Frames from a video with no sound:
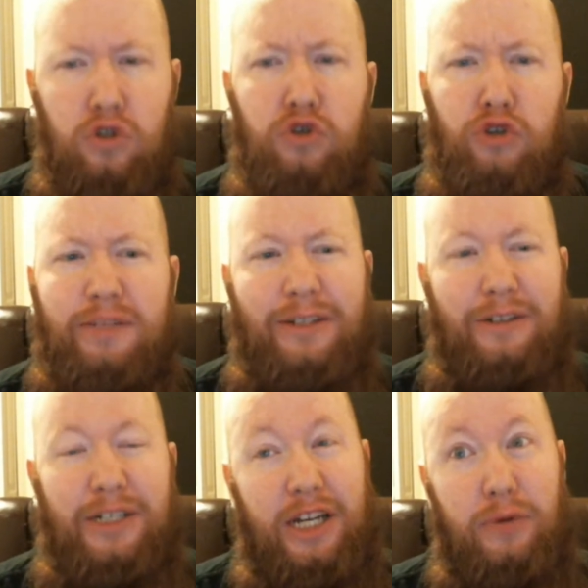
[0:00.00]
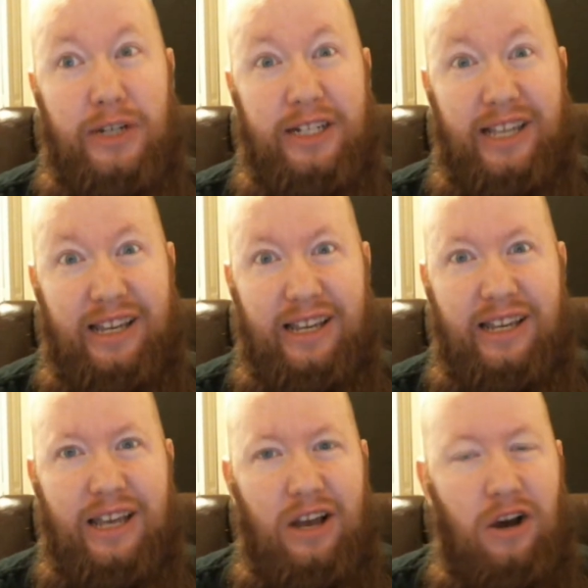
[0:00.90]
Trust me, you're gonna want to
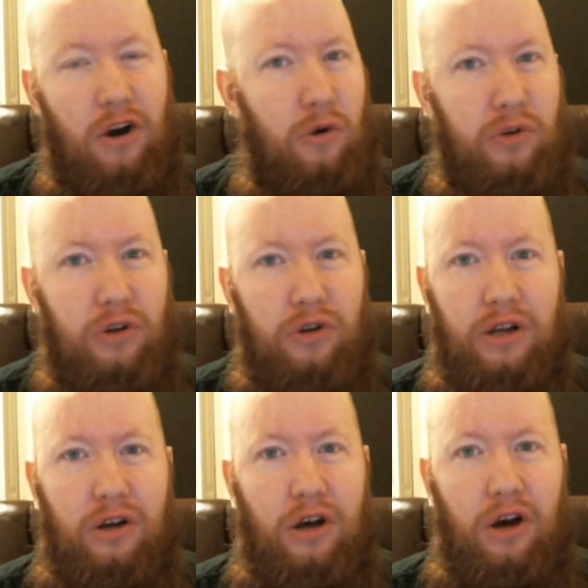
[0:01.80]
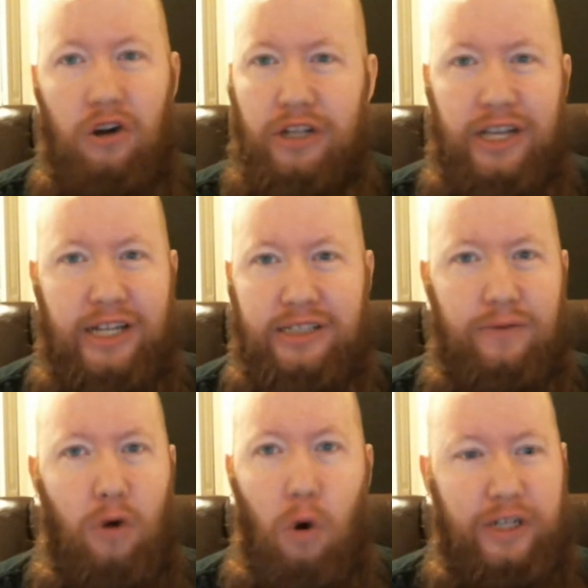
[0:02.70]
hold all of that
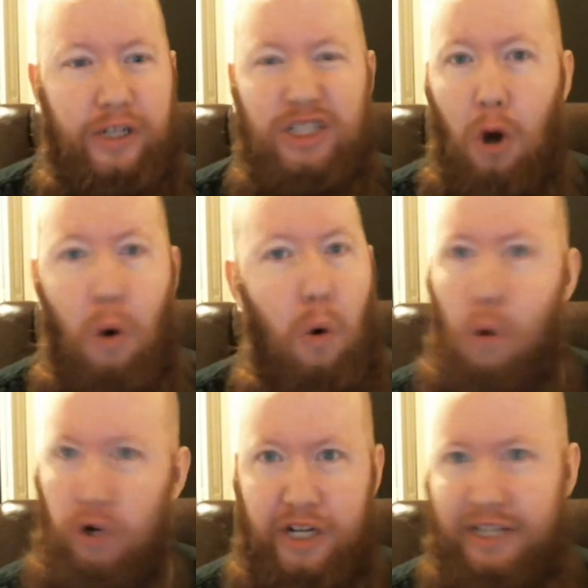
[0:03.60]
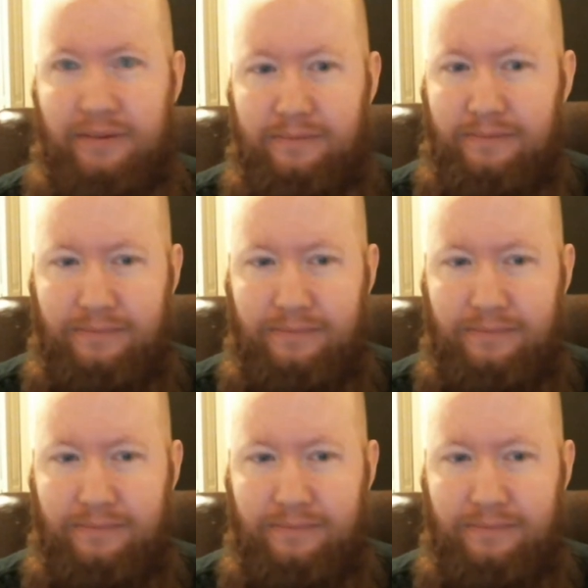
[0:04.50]
stuff, hoard it, just hoard it.